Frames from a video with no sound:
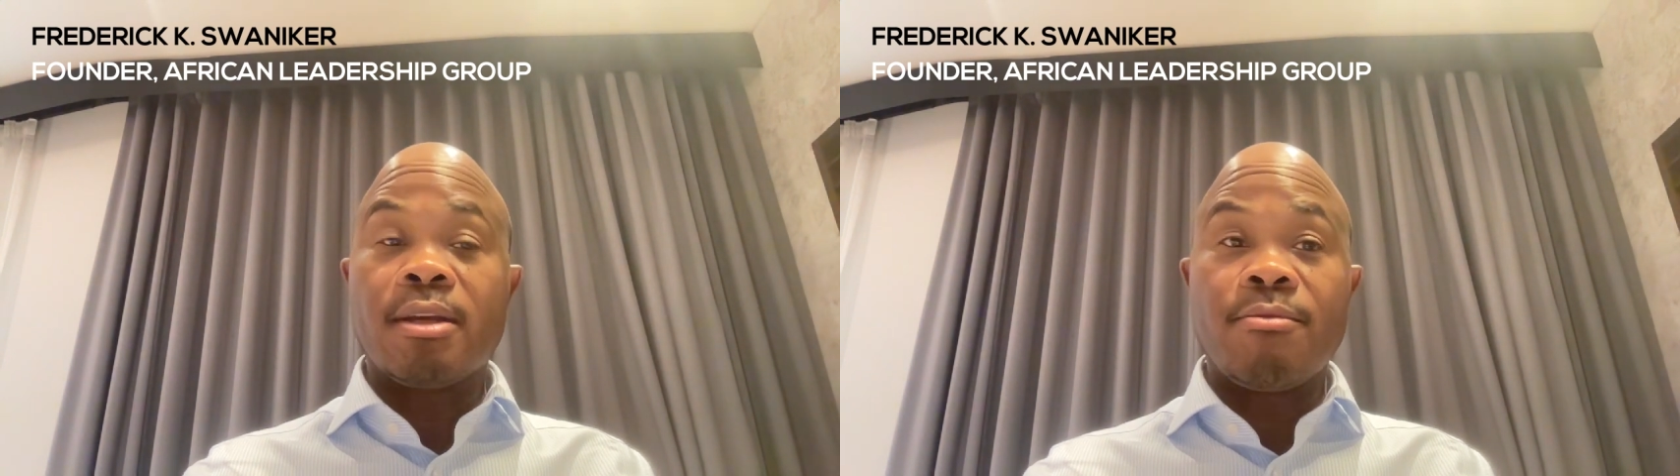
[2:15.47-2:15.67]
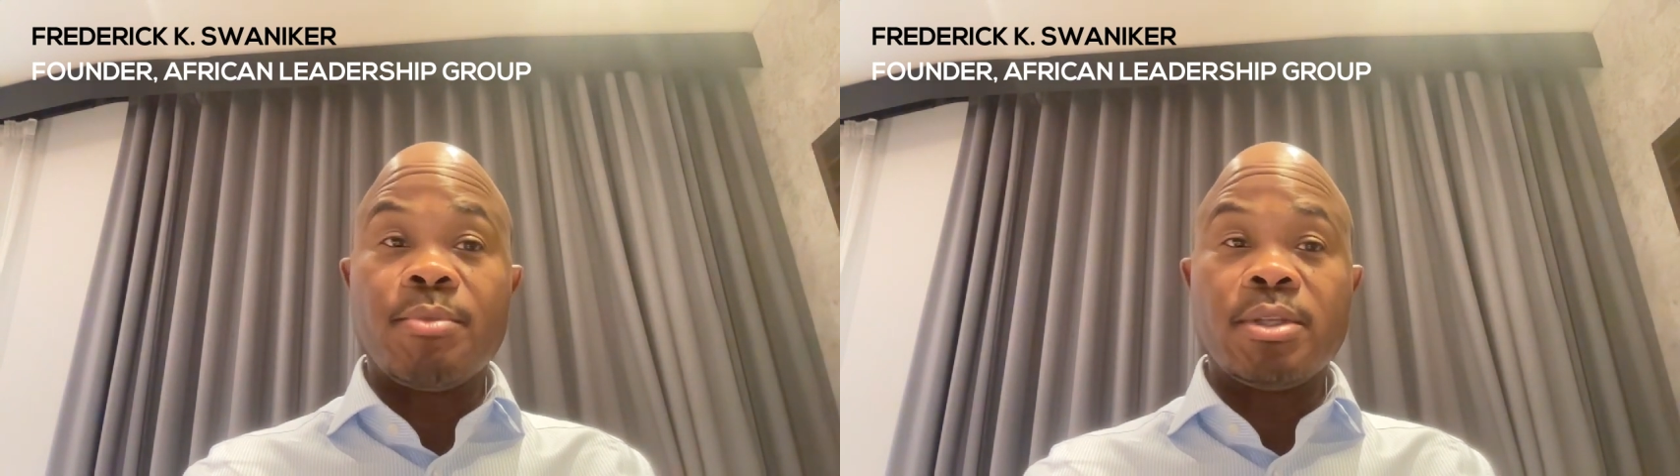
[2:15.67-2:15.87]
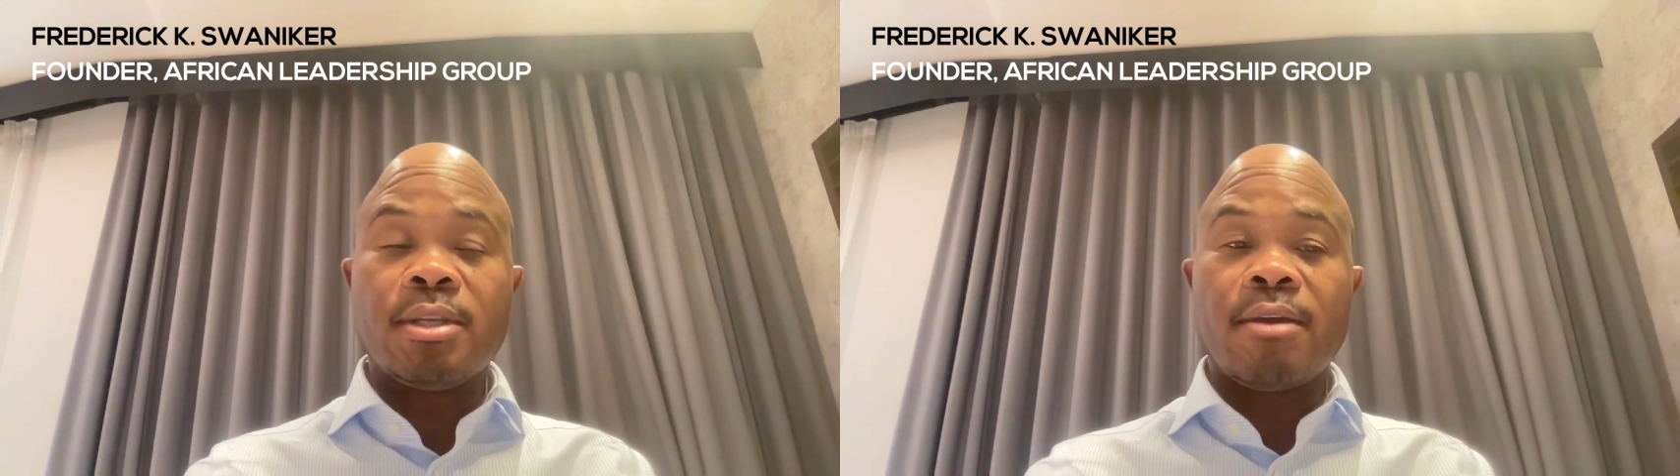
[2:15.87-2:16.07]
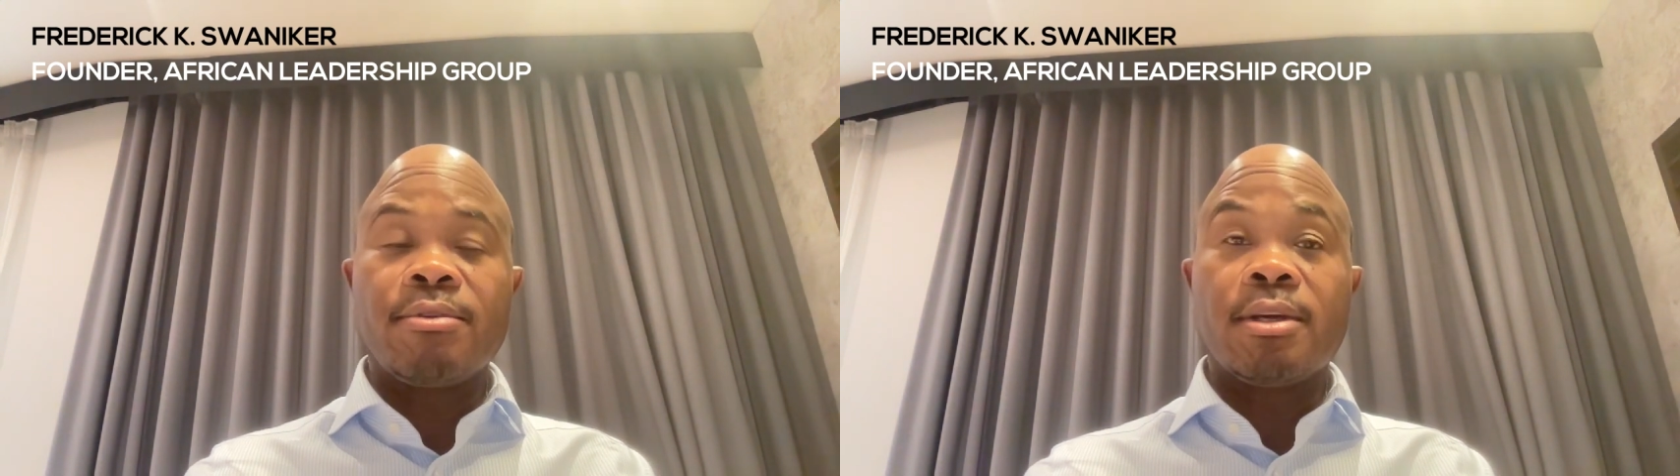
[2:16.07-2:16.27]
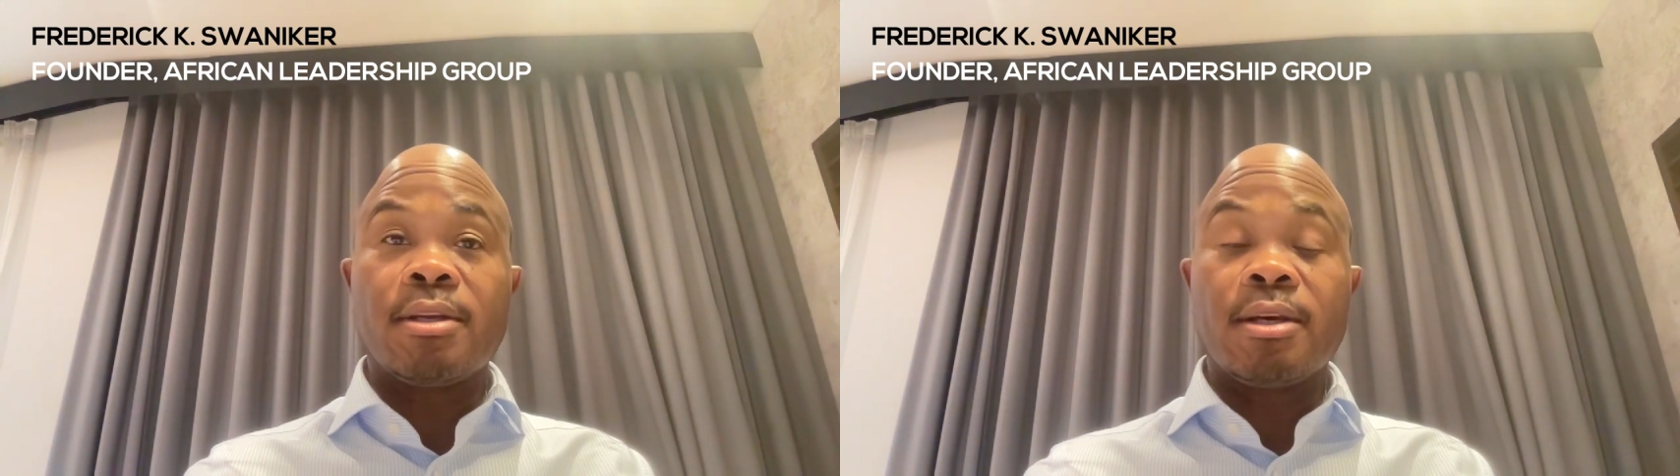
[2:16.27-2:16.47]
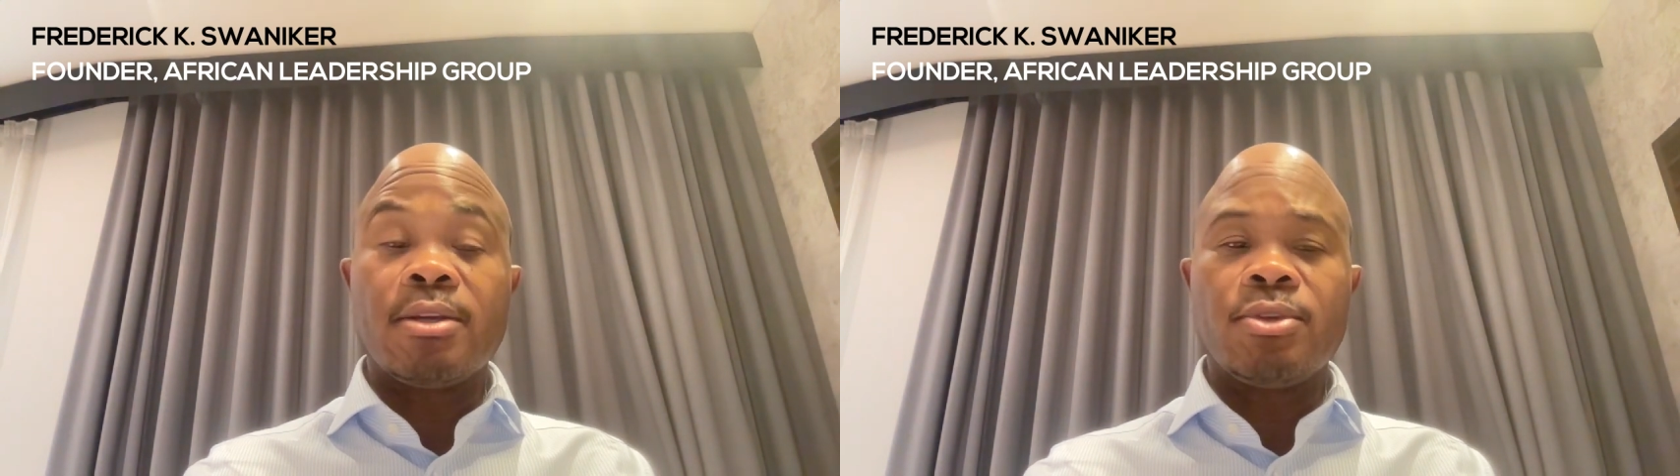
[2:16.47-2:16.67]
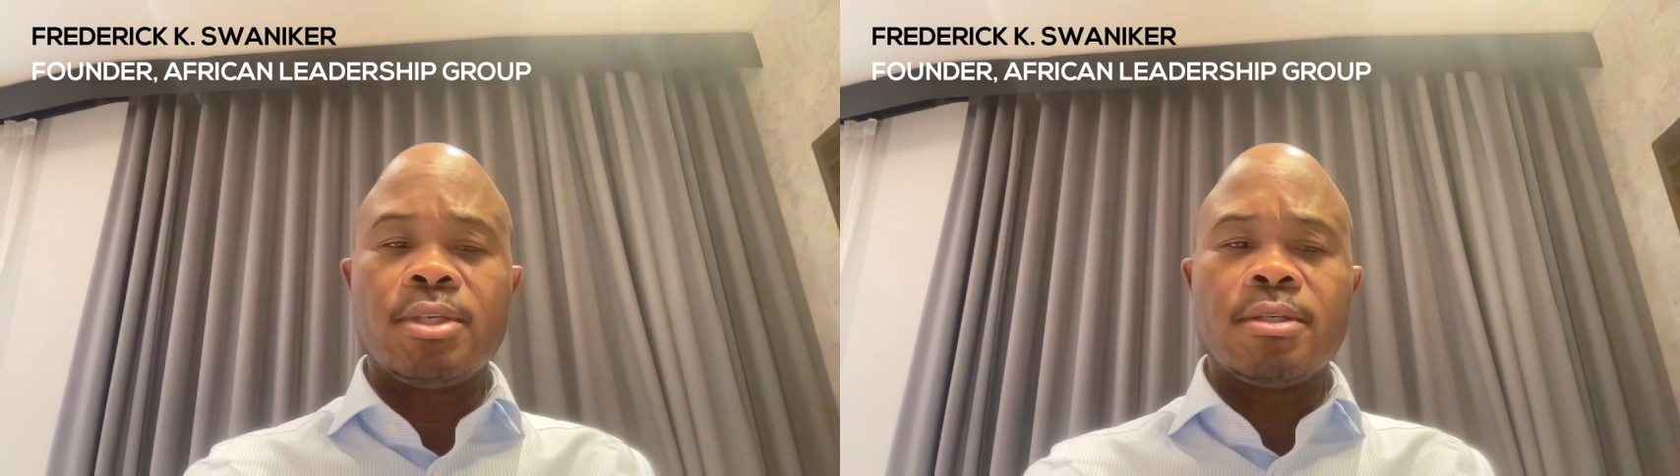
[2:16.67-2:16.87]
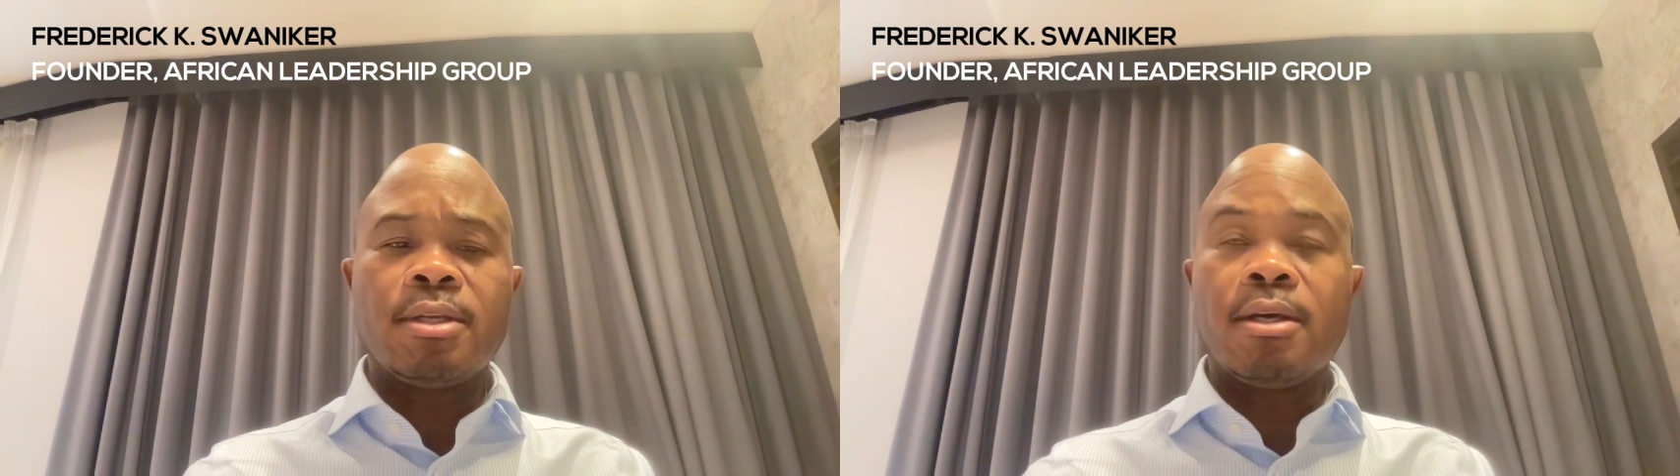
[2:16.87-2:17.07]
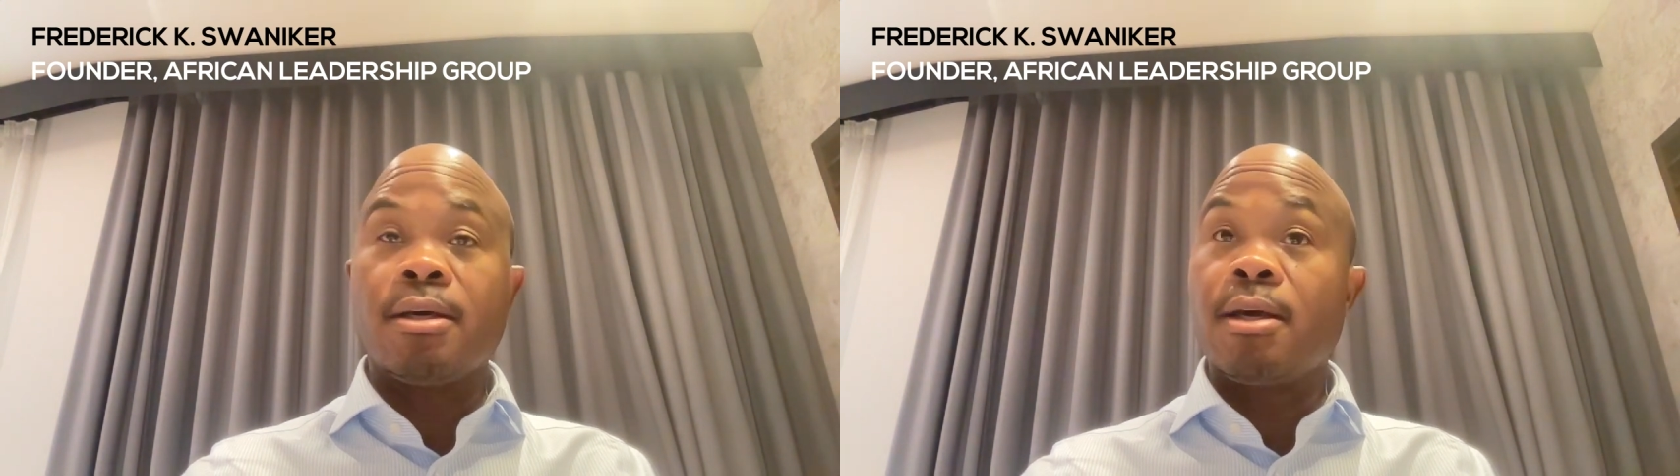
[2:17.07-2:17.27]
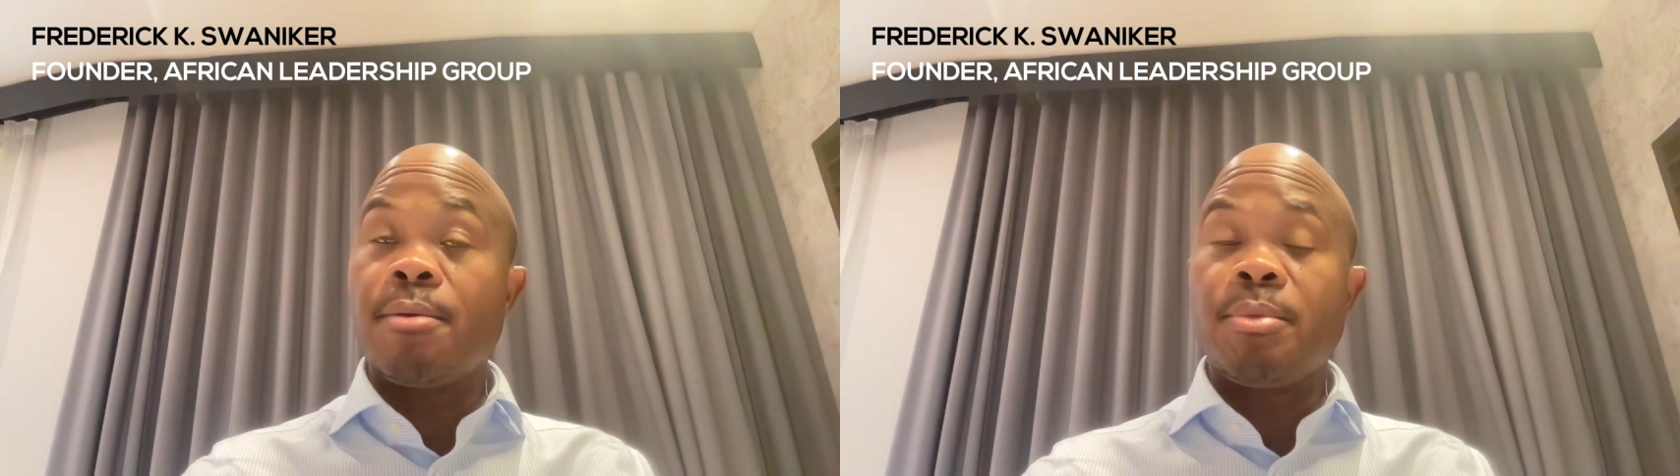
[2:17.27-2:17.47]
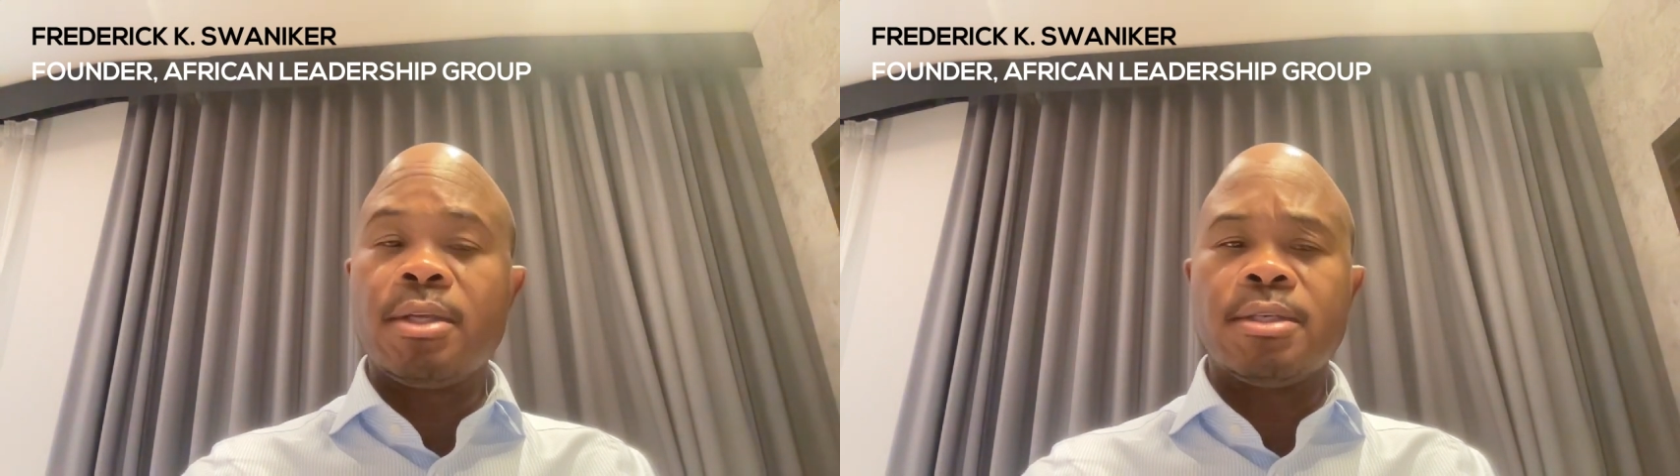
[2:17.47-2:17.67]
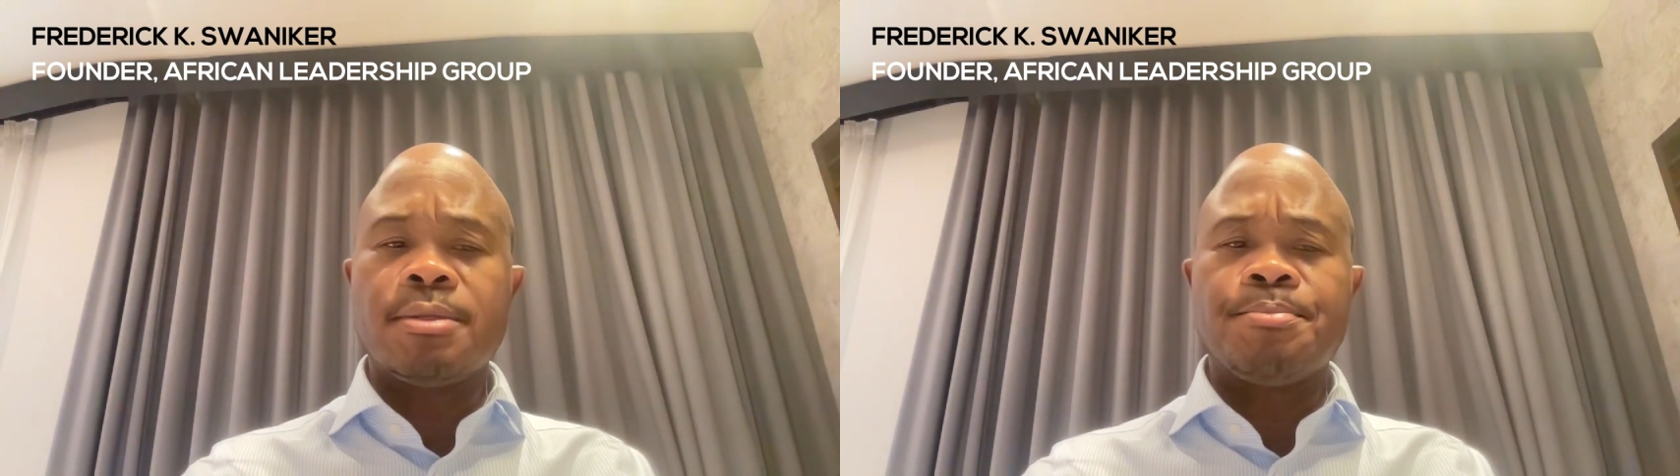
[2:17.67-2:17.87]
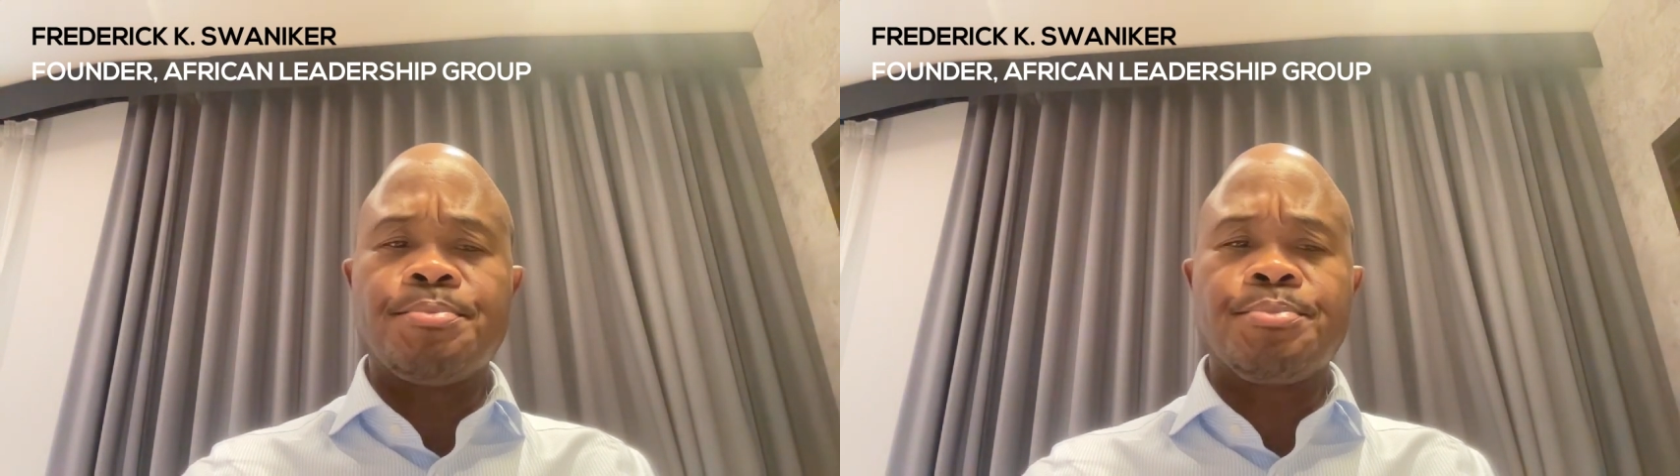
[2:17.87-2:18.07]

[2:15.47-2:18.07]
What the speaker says: governments and African countries companies.